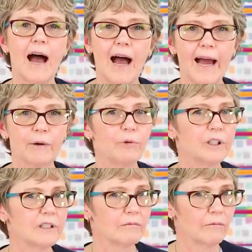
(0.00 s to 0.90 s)
I
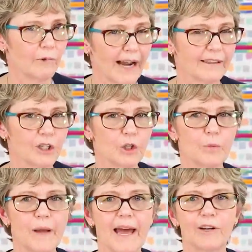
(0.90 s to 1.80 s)
would write the new
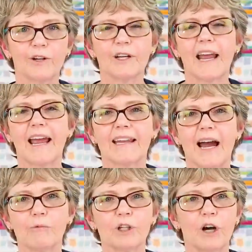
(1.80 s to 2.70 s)
pattern and
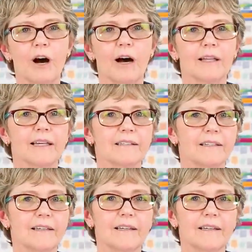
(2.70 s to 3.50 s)
I would call it